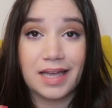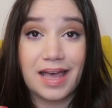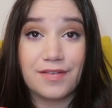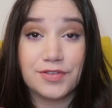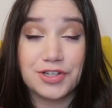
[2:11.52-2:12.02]

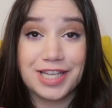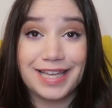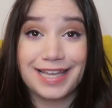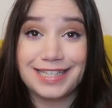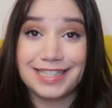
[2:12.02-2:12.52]
haven't
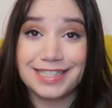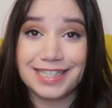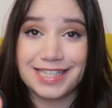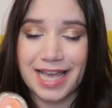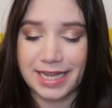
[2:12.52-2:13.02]
hit it
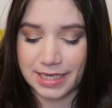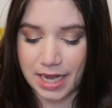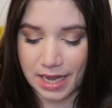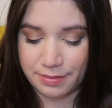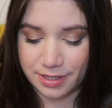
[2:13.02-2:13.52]
yet.
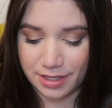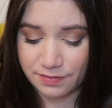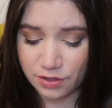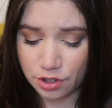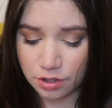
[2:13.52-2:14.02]
I'm not
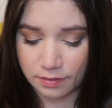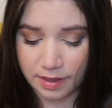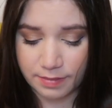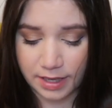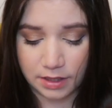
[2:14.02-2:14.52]
even sure
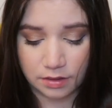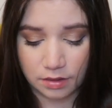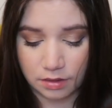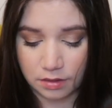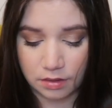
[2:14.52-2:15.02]
I made,
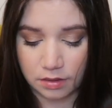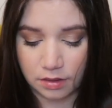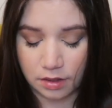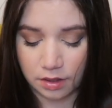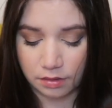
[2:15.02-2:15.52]

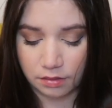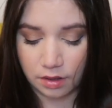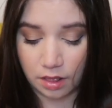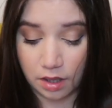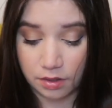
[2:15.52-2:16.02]

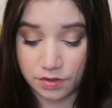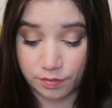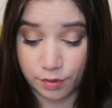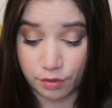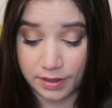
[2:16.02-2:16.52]
loads
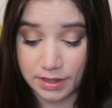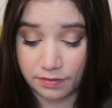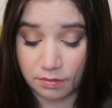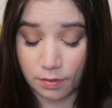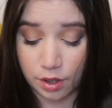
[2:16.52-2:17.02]
of progress,
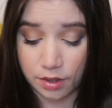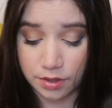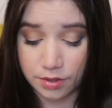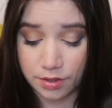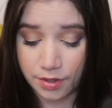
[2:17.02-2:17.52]
if I'm
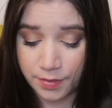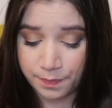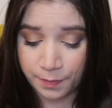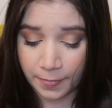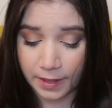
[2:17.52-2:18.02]
honest.
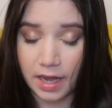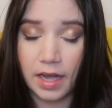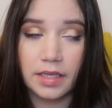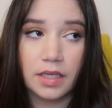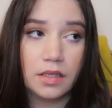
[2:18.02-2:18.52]

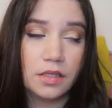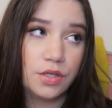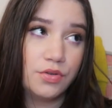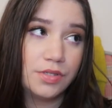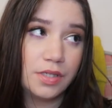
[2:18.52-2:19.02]
I
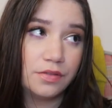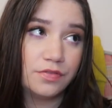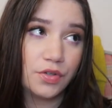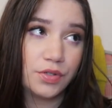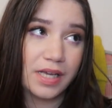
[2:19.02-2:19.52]
used it a
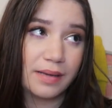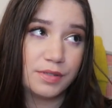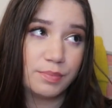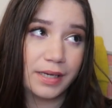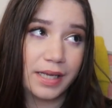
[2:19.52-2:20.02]
few
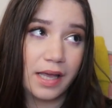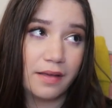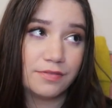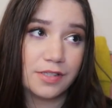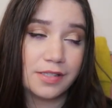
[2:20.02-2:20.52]
times, but I
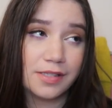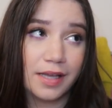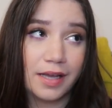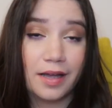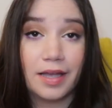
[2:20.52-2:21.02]
have to
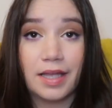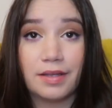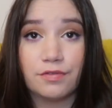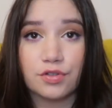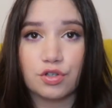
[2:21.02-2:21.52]
say
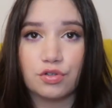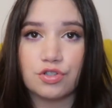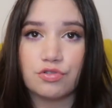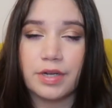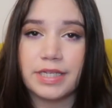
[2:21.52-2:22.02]
I was
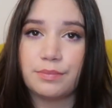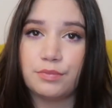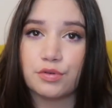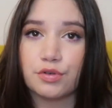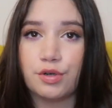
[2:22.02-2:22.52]
concentrating
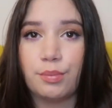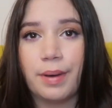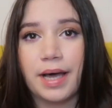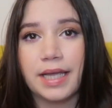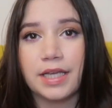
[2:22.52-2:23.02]
more on
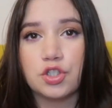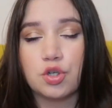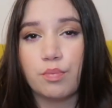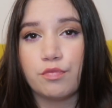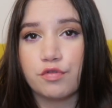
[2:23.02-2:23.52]
my
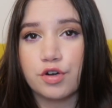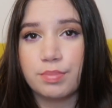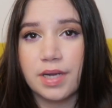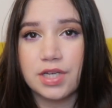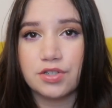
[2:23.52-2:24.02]
Tom
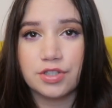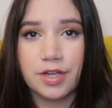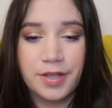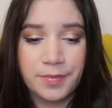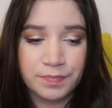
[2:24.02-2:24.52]
Ford blush,
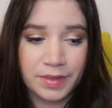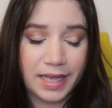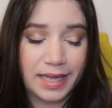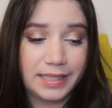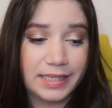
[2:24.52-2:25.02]

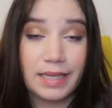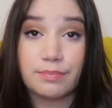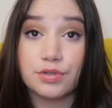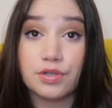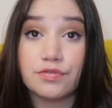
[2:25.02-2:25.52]
and
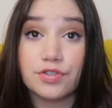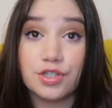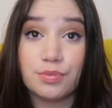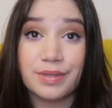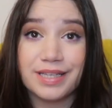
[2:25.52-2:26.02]
that proves
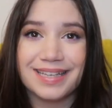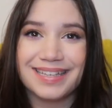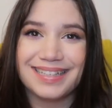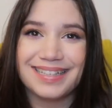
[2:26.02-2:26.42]
to be